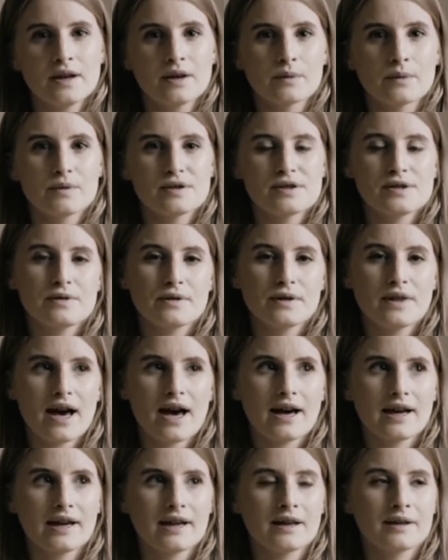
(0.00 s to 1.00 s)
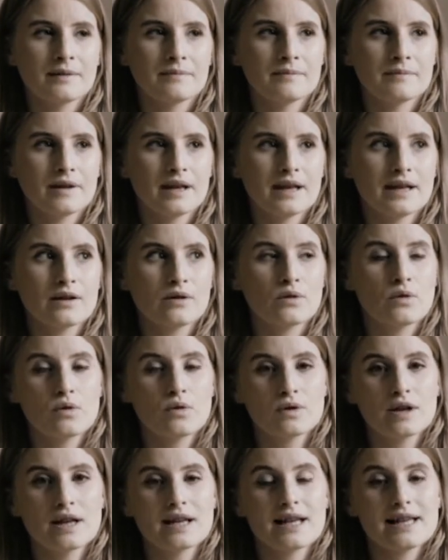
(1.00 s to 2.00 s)
we took that in a
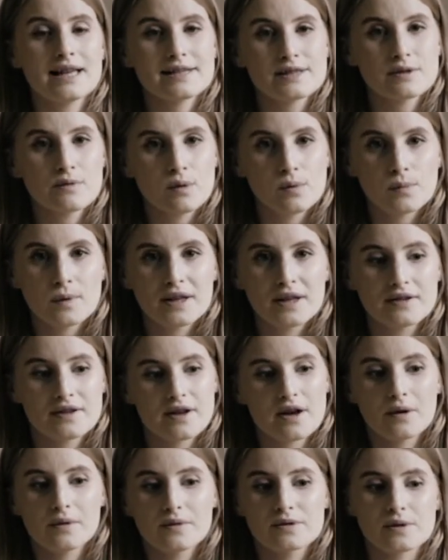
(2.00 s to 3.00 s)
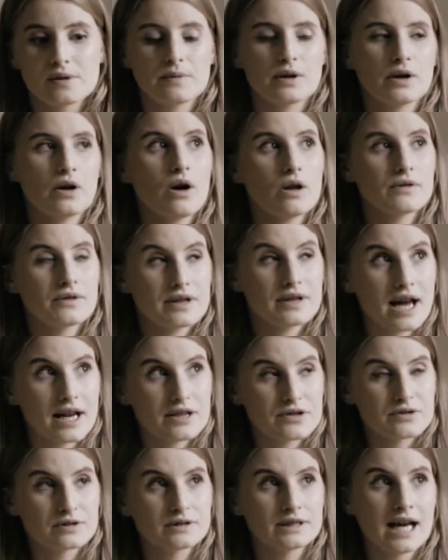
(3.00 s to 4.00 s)
corner near to a window, so we got the
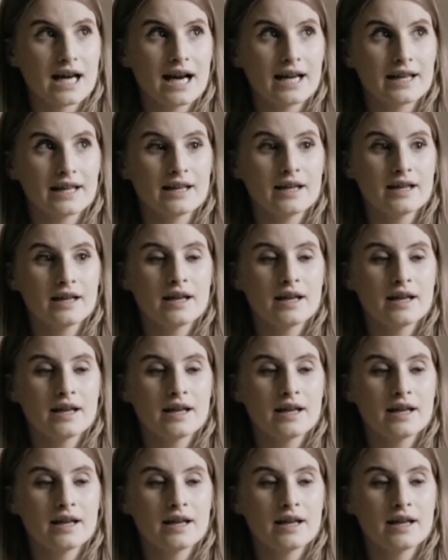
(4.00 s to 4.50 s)
natural light,